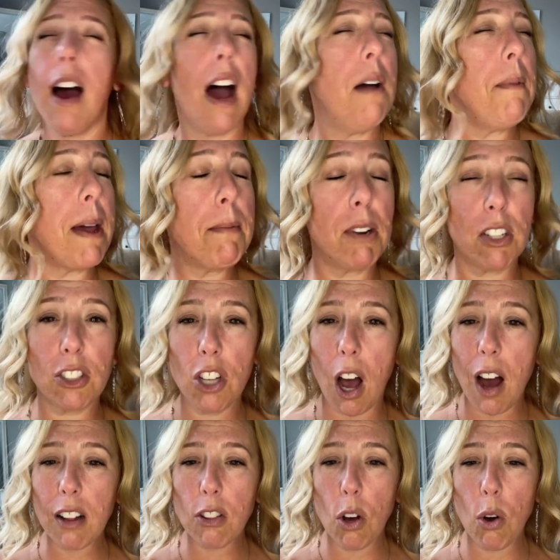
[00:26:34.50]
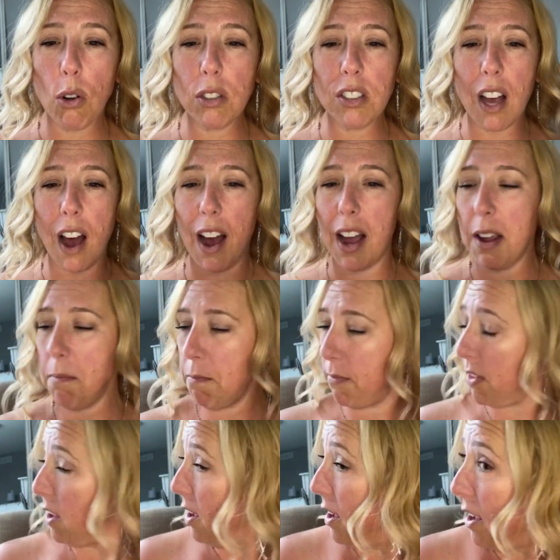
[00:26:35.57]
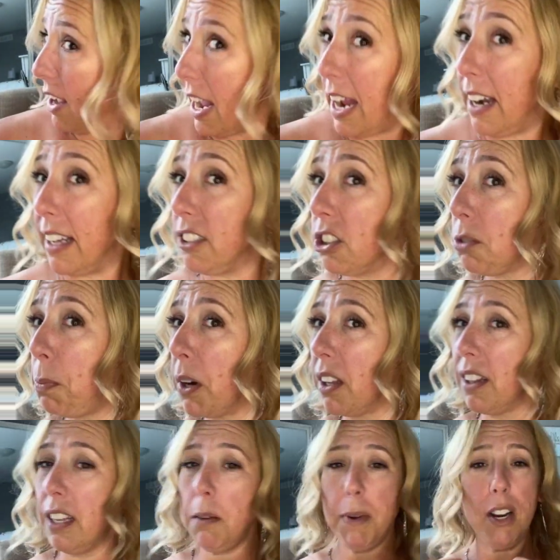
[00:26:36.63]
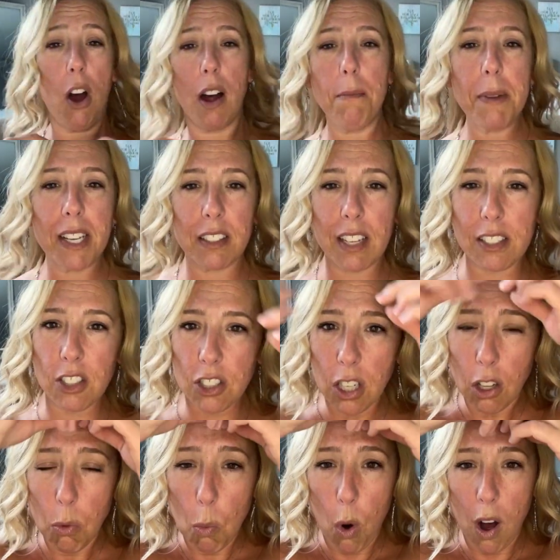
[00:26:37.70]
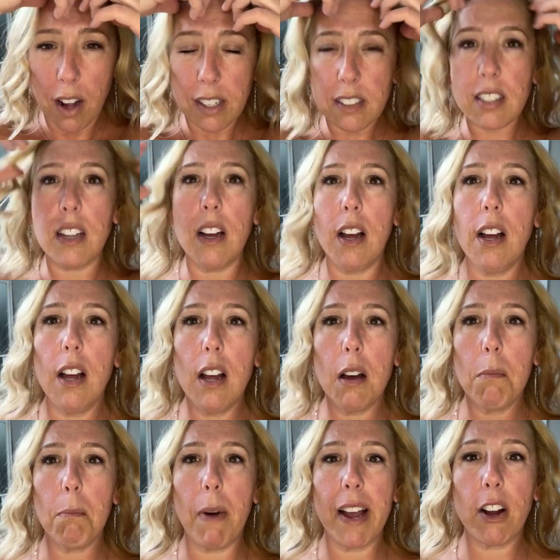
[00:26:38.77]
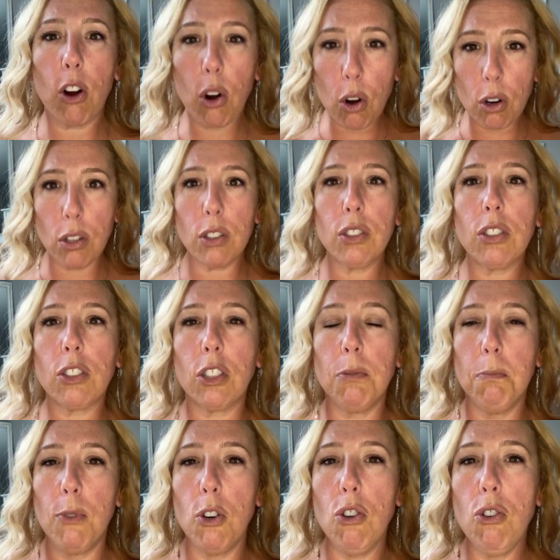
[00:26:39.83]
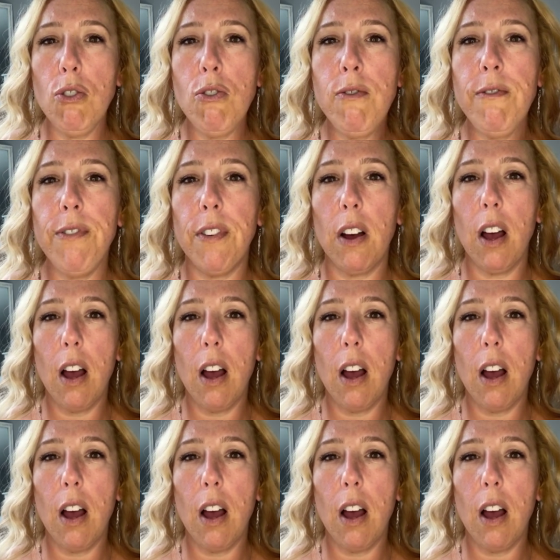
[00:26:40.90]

I'm able to talk the whole time. And I just put a little bit on because I still want my curls to move.